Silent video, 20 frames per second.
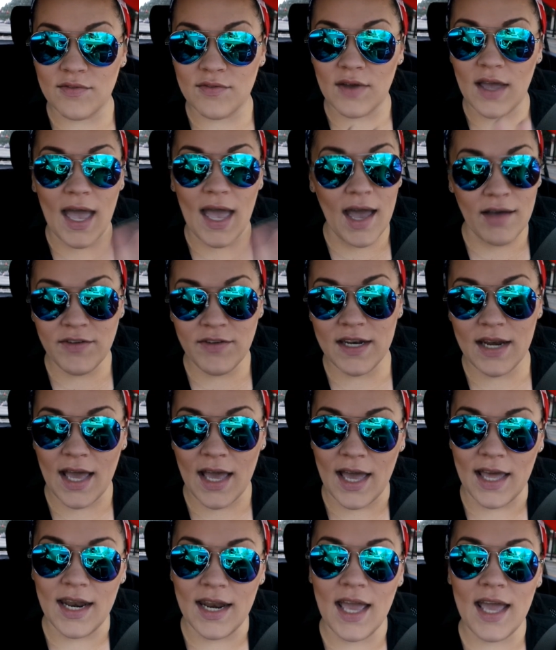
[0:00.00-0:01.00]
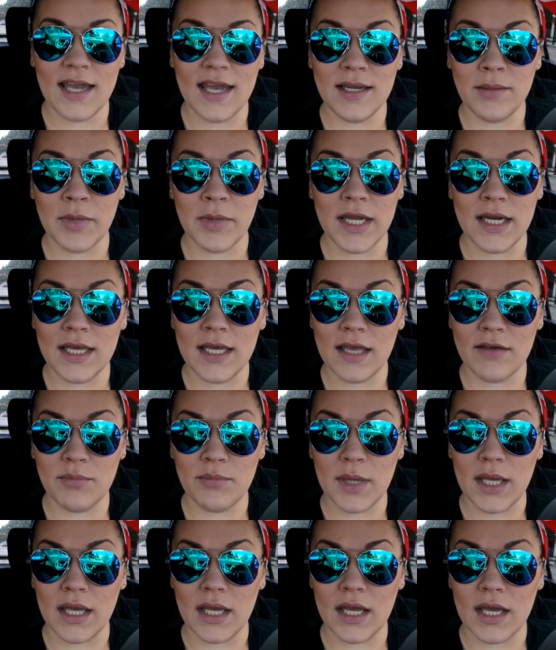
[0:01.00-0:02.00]
haven't had anybody give
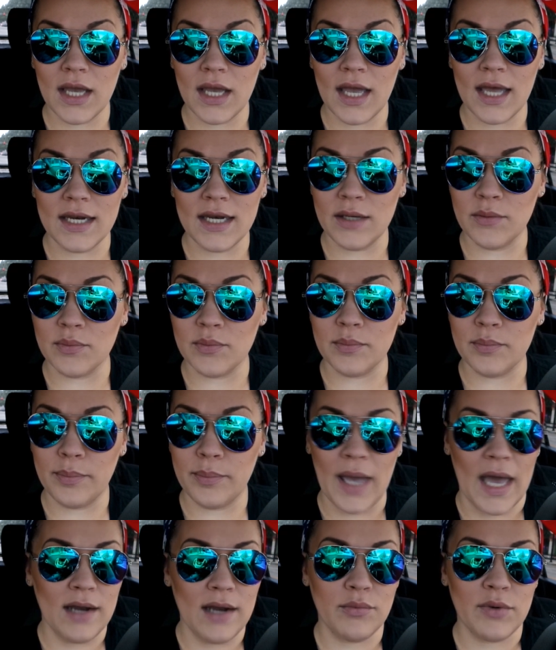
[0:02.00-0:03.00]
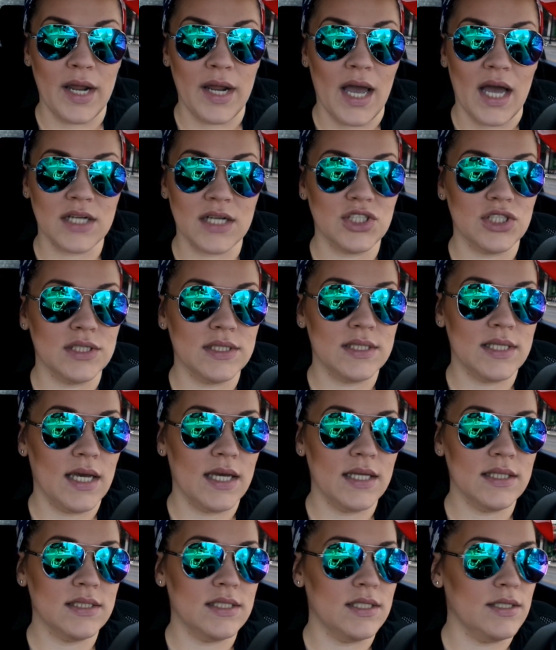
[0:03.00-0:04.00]
me any bad reactions
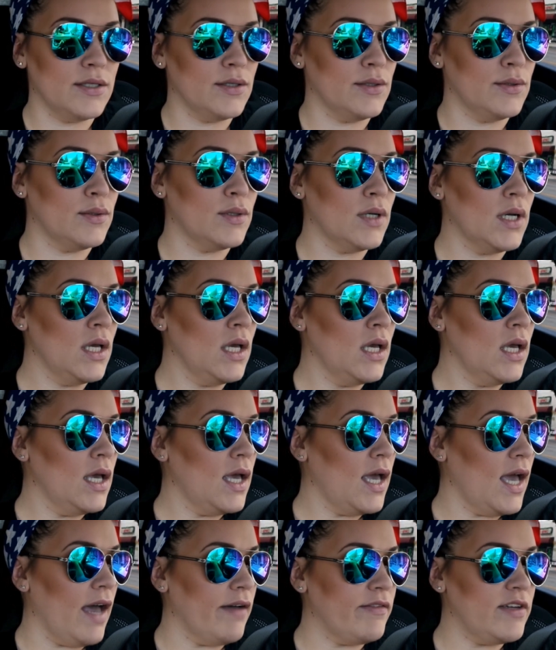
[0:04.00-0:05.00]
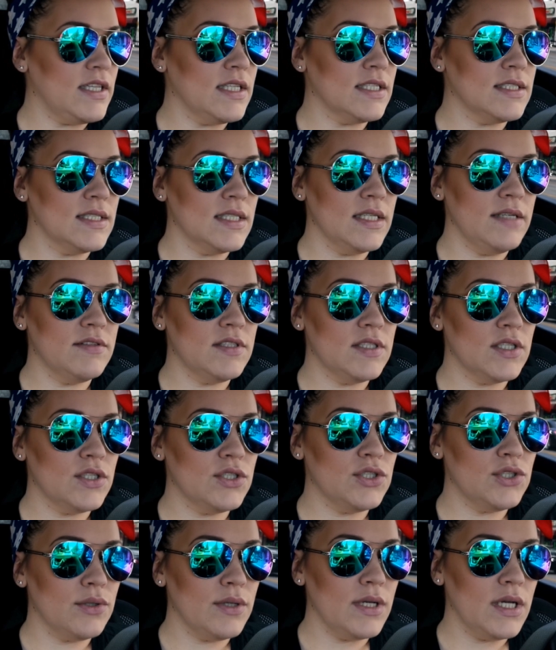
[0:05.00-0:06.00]
yet to having the sleeve
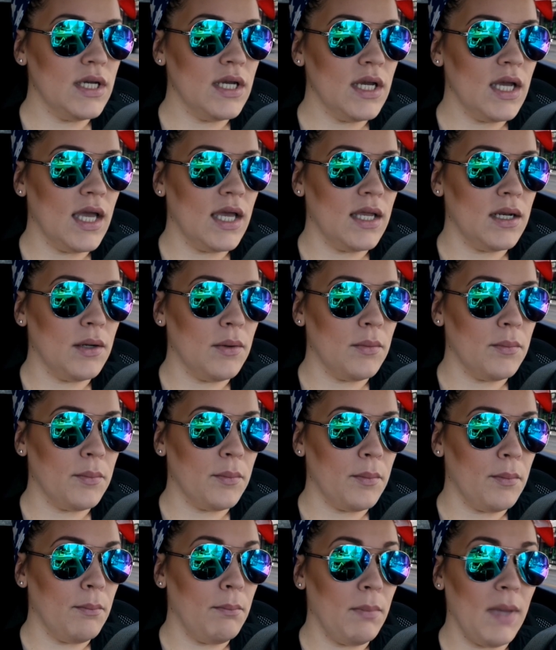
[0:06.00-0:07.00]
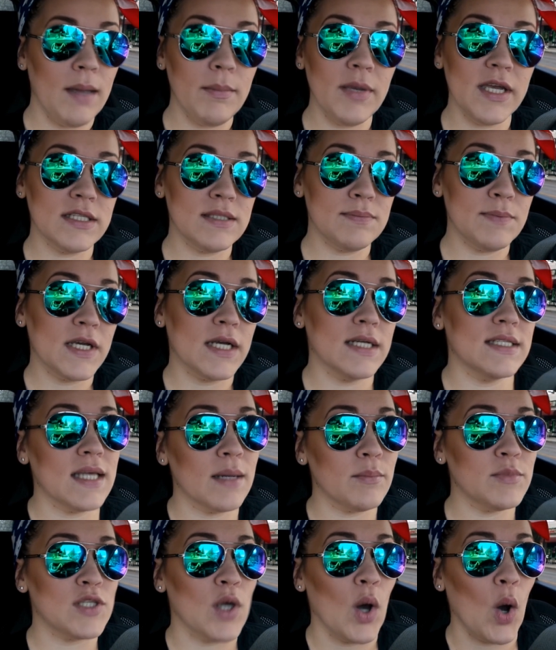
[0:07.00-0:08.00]
surgery. And maybe it's because
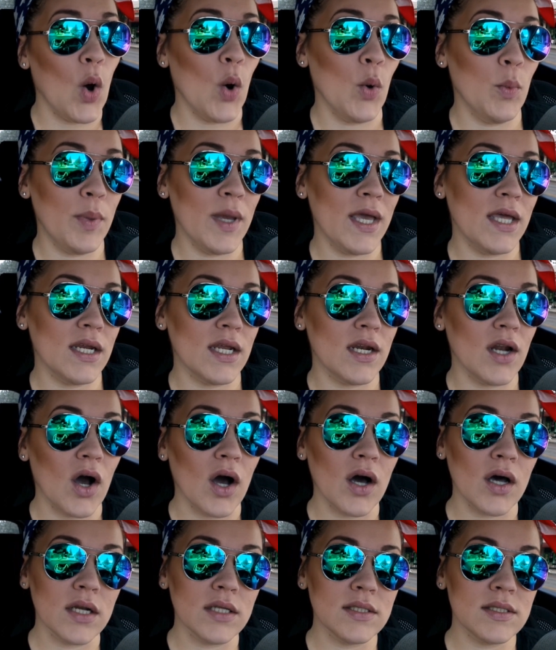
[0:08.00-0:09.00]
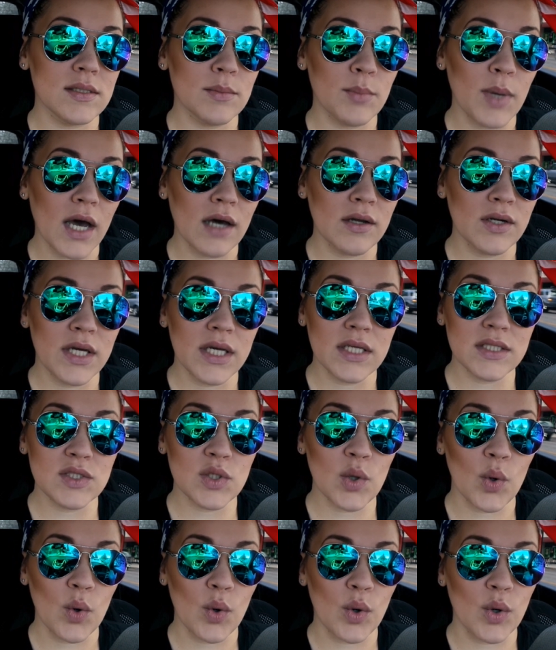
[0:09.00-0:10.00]
I'm so open and honest about it,
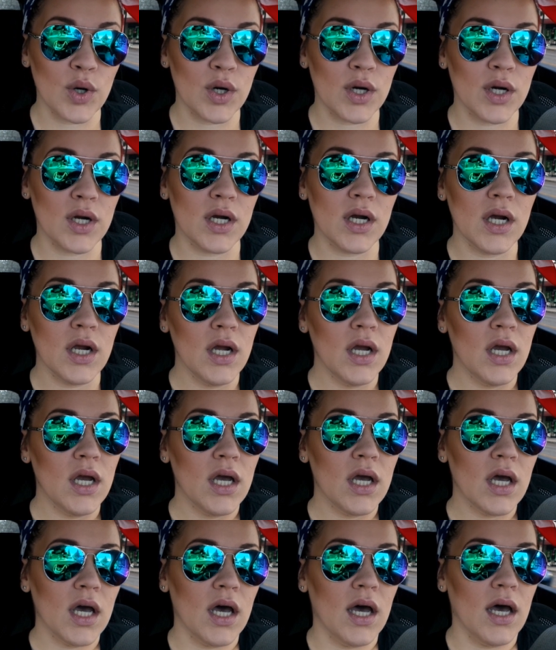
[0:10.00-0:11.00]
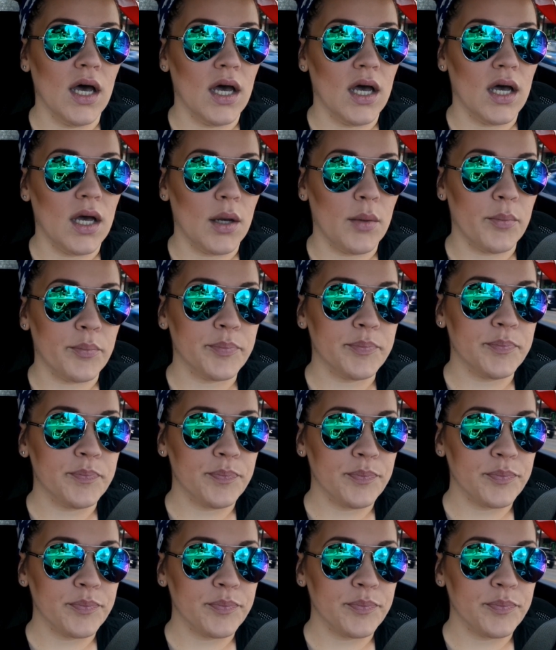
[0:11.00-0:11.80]
or that